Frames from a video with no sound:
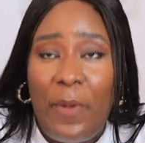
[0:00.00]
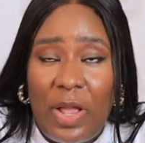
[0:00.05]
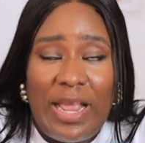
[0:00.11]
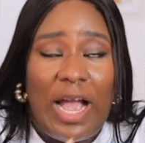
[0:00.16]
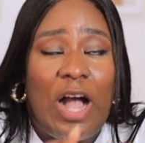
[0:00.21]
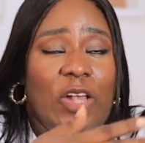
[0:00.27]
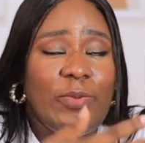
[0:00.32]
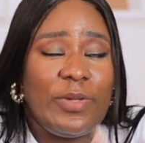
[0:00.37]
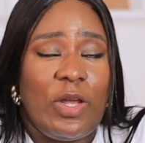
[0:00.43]

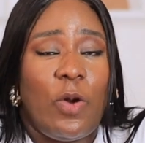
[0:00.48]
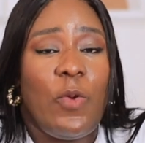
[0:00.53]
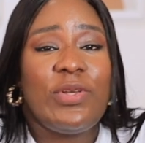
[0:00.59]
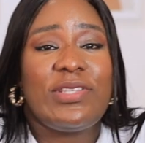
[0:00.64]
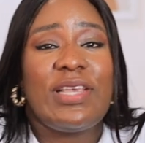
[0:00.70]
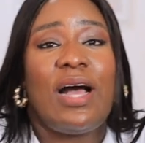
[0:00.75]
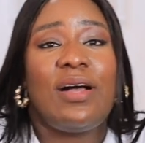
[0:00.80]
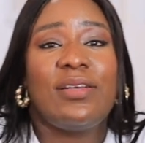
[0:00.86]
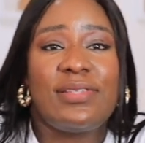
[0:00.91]
their husbands are
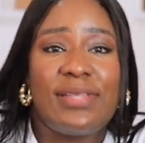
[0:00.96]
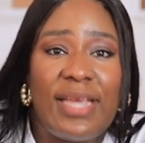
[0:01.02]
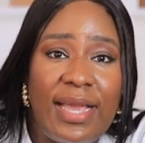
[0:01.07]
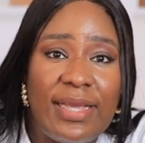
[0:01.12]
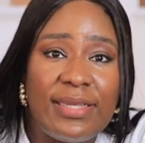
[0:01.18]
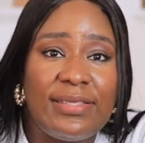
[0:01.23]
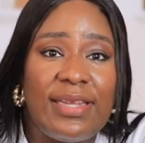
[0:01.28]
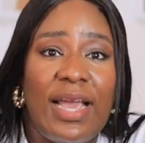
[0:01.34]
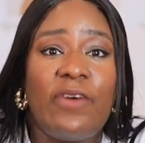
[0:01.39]
always
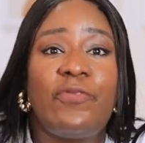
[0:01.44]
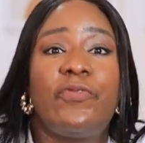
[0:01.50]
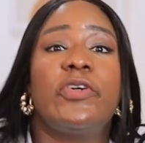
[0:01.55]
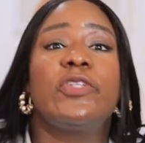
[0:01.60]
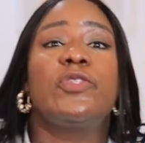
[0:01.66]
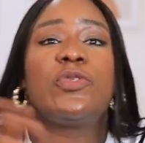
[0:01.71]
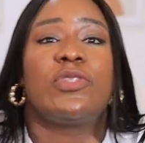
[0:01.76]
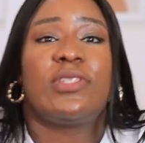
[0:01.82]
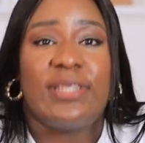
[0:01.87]
outside, they are
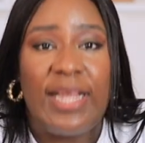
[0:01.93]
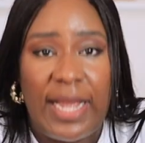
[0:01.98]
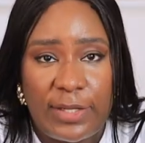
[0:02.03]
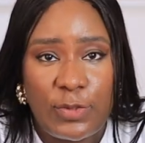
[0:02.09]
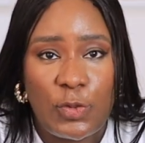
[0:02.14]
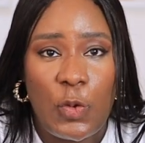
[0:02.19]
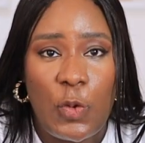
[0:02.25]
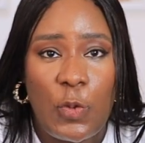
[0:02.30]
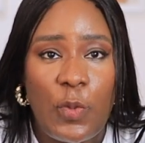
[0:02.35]
forced to stay
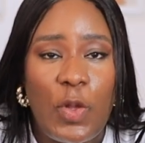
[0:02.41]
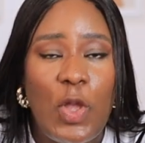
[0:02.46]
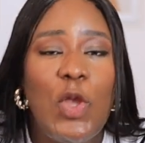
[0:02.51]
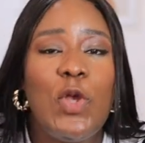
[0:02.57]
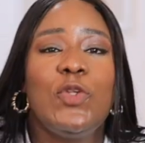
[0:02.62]
at home.